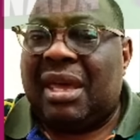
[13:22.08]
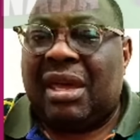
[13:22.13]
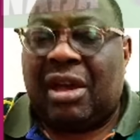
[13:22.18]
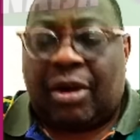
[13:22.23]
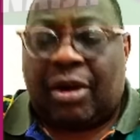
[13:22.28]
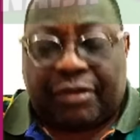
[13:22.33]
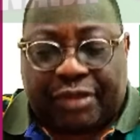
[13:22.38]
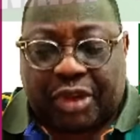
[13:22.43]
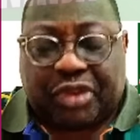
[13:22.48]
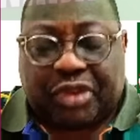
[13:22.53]

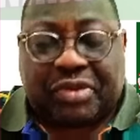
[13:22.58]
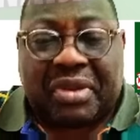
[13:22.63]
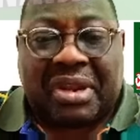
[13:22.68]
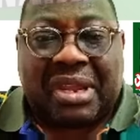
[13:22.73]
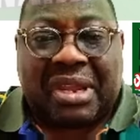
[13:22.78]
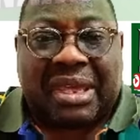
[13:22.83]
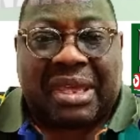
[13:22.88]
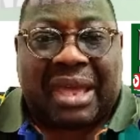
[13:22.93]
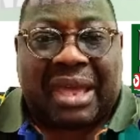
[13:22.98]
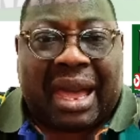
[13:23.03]

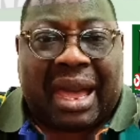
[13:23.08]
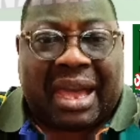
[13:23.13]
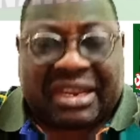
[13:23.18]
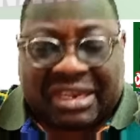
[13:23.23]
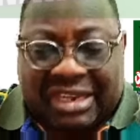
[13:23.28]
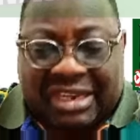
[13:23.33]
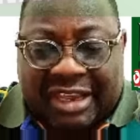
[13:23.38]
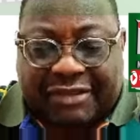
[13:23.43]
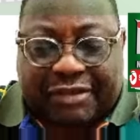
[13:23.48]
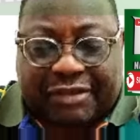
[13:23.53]
unfortunately, I
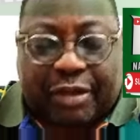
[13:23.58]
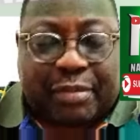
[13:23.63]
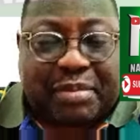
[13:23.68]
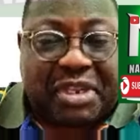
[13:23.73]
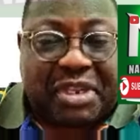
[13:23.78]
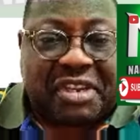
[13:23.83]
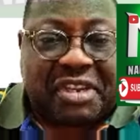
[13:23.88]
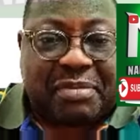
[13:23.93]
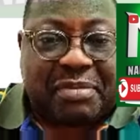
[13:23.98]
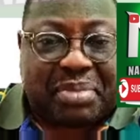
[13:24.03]
left for
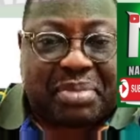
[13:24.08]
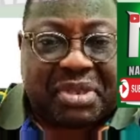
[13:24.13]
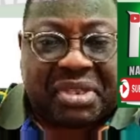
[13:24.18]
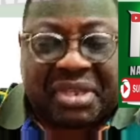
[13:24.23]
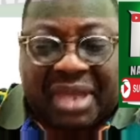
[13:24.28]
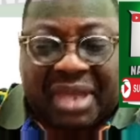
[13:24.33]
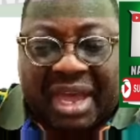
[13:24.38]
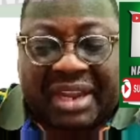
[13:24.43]
PDP,